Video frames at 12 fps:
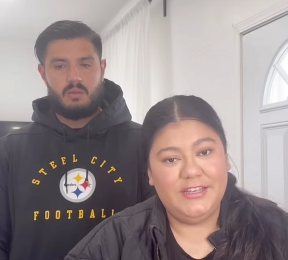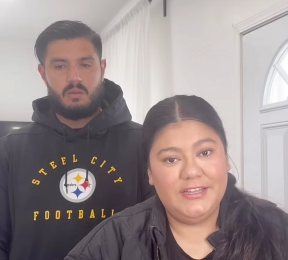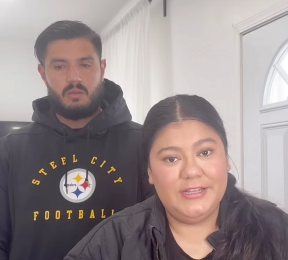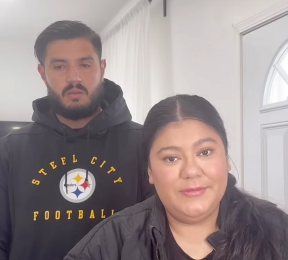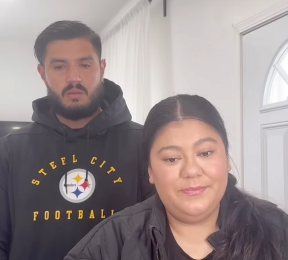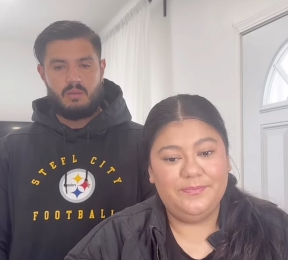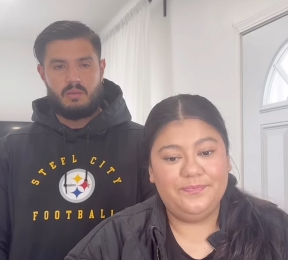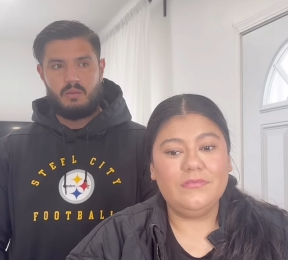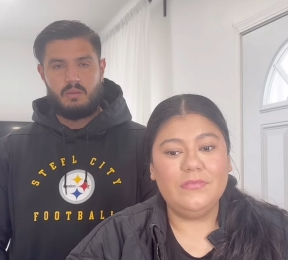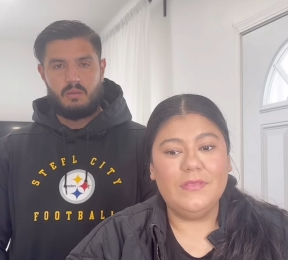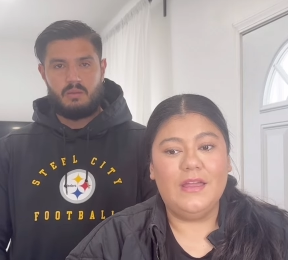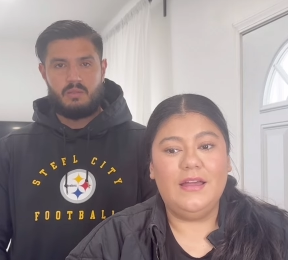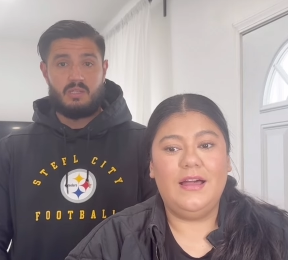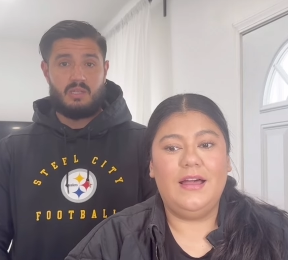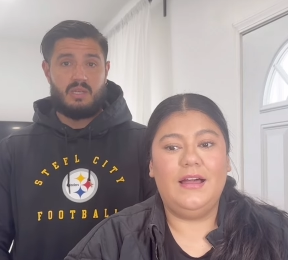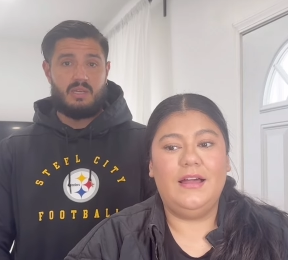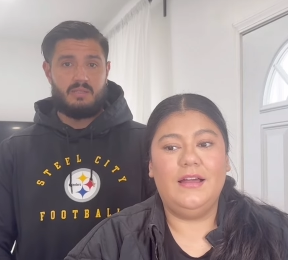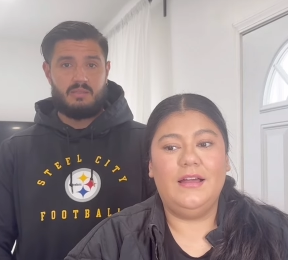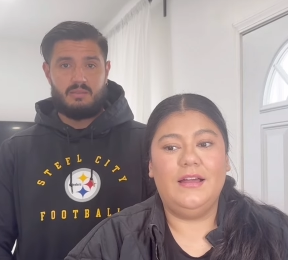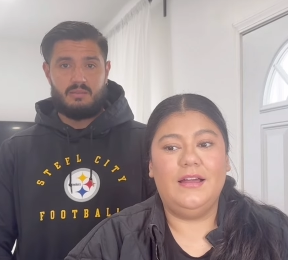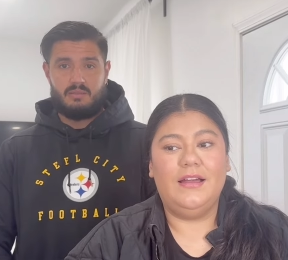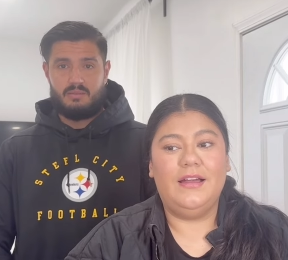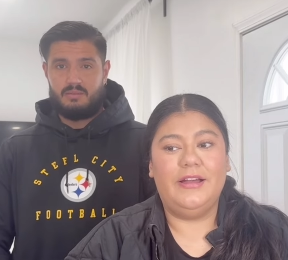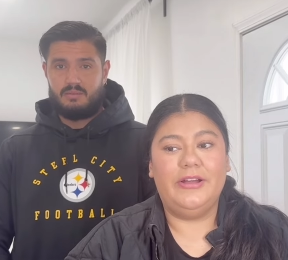Speaker 1: him she has
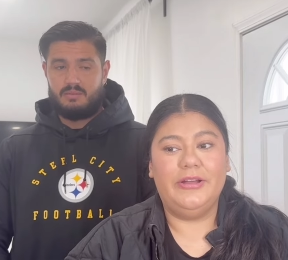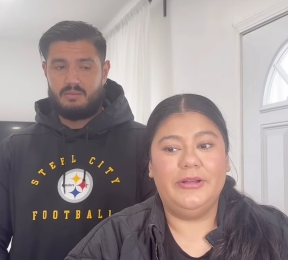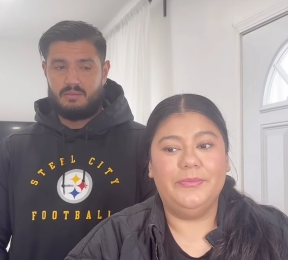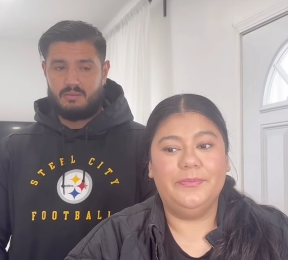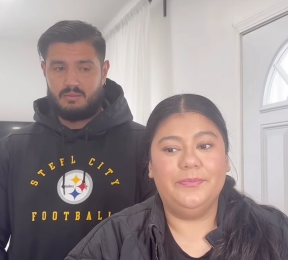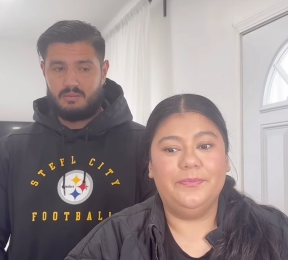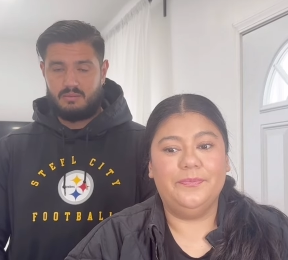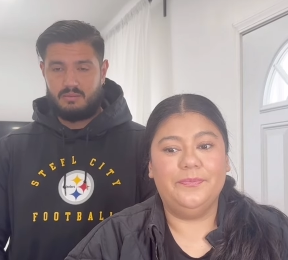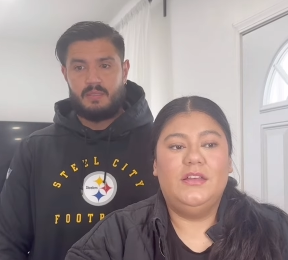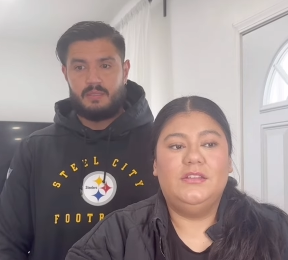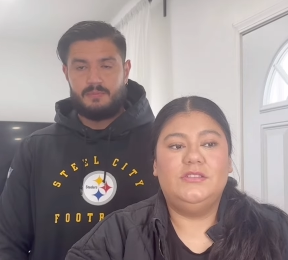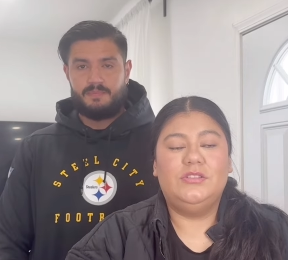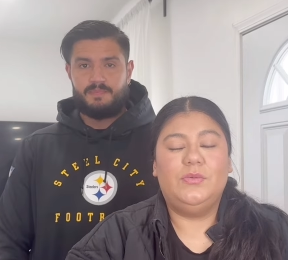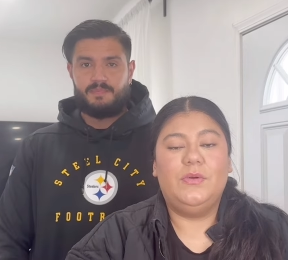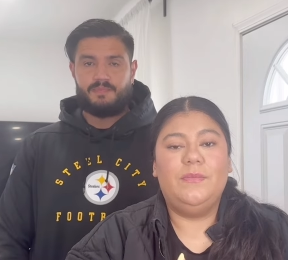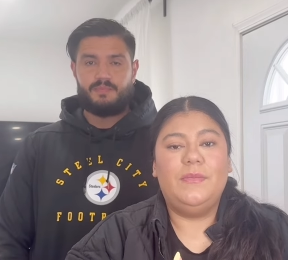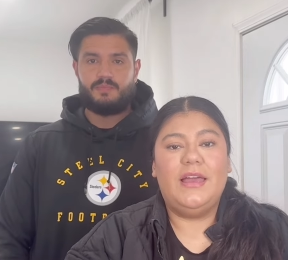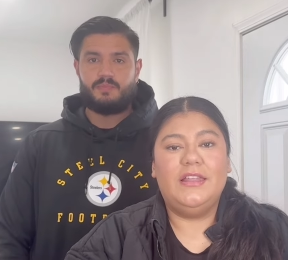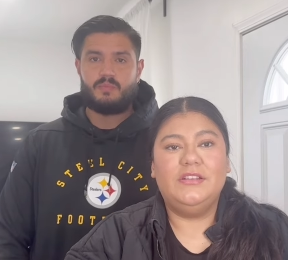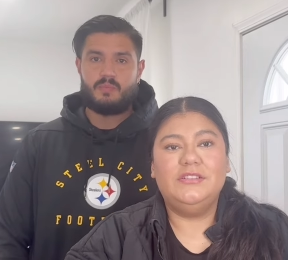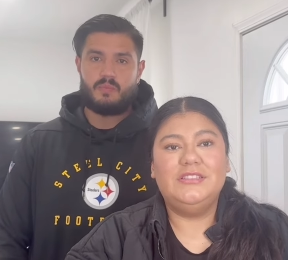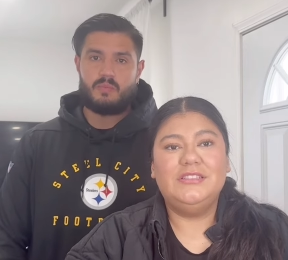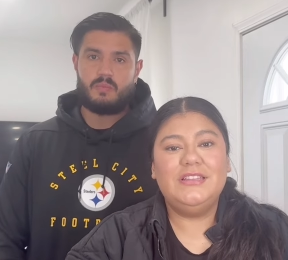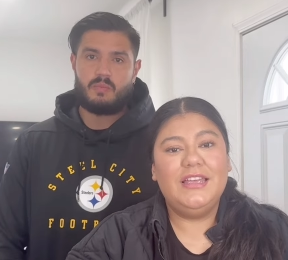um so what
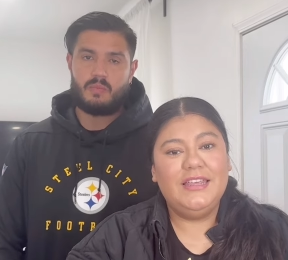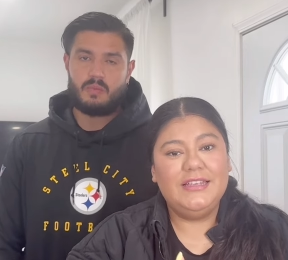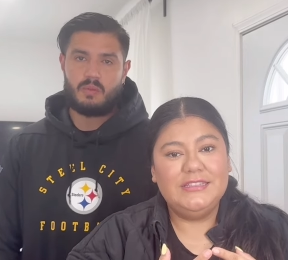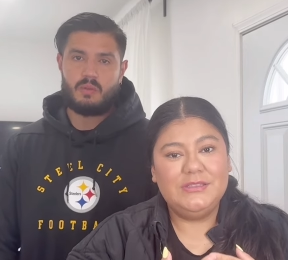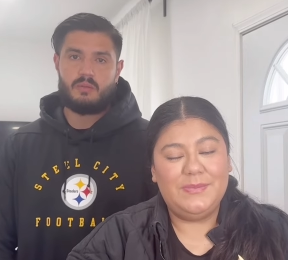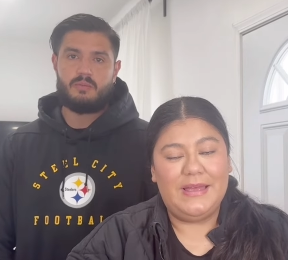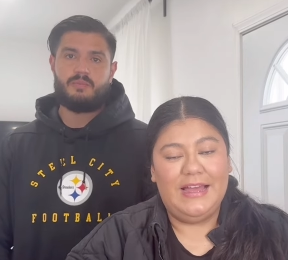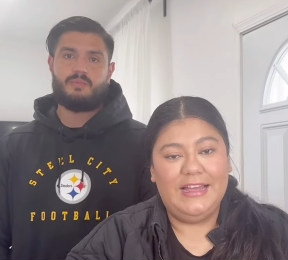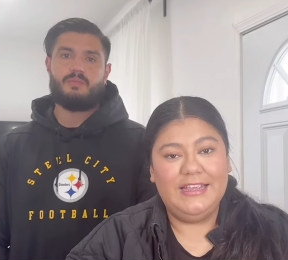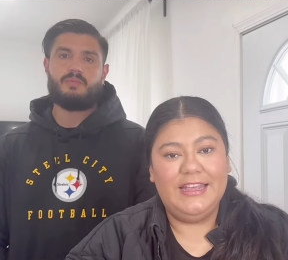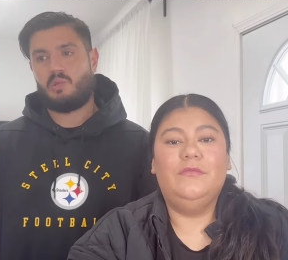matters is that he is back.